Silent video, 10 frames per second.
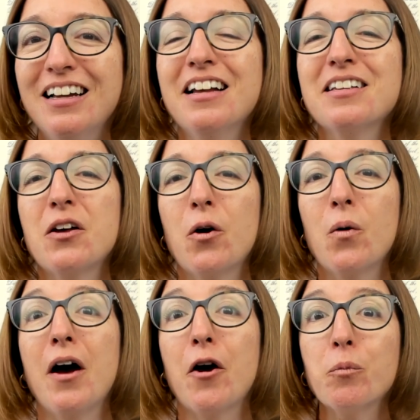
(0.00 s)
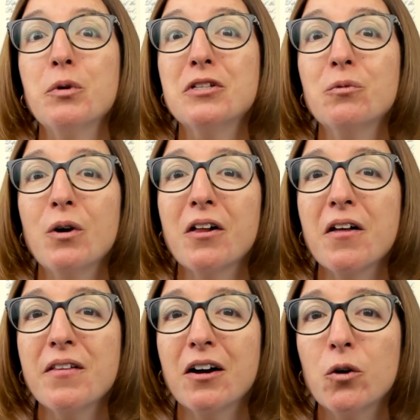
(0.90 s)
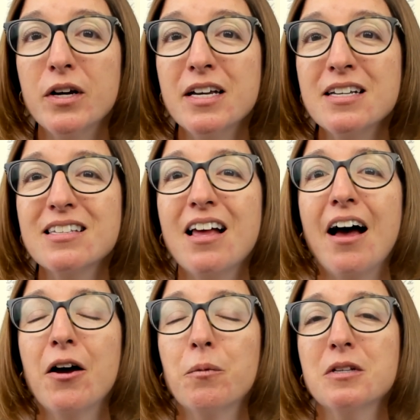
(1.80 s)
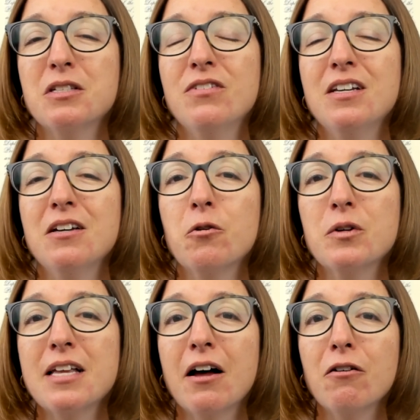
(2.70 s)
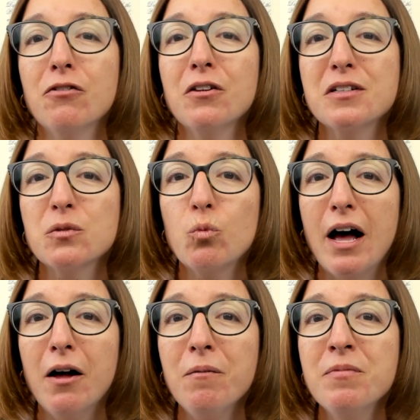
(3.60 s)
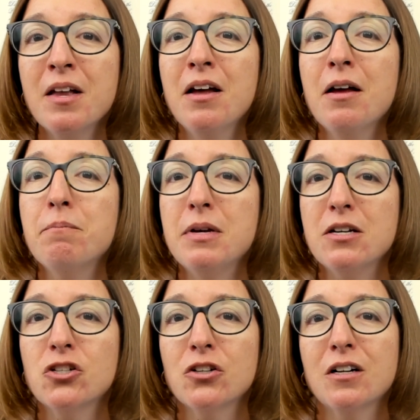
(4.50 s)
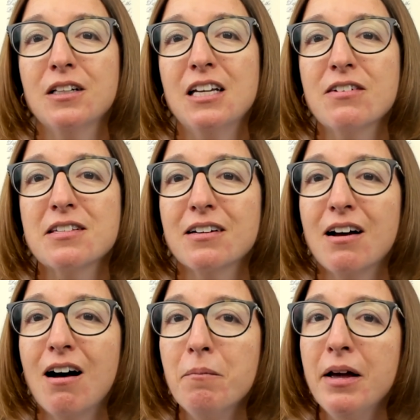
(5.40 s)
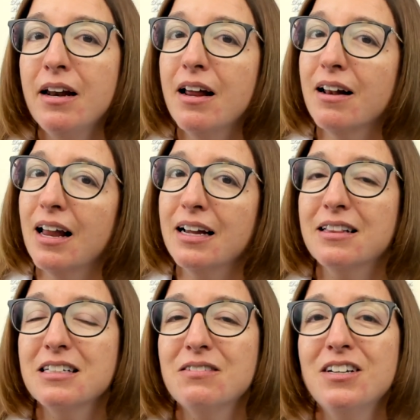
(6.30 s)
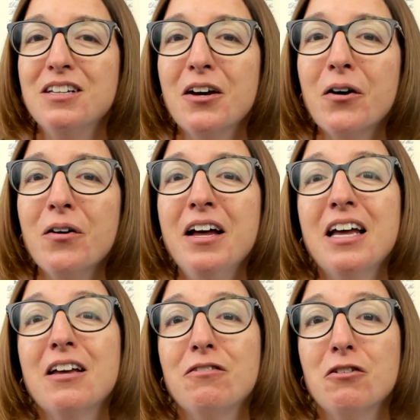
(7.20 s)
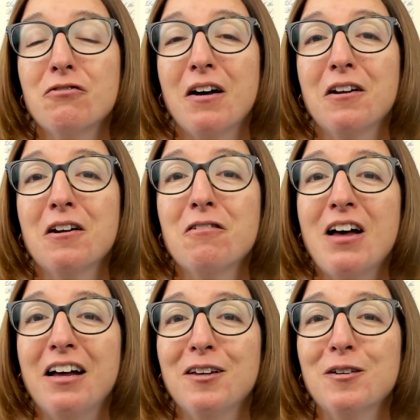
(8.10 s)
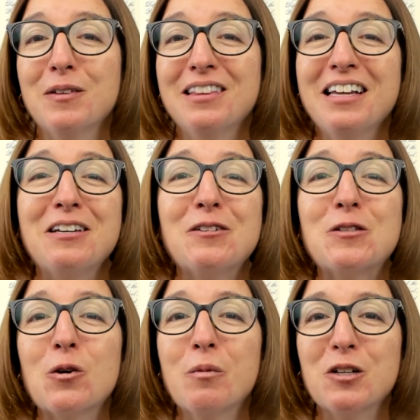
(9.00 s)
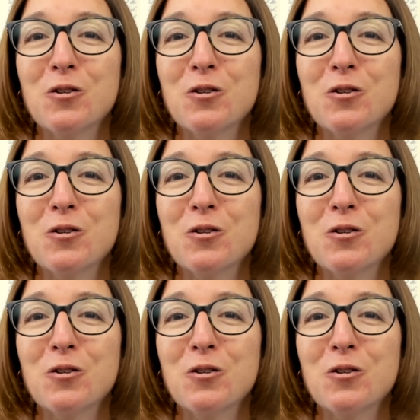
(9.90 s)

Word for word: So I hope you did well on that quiz. I hope this video was helpful as well. Be sure to leave us a comment and like this video if you found it of value. Thank you so much for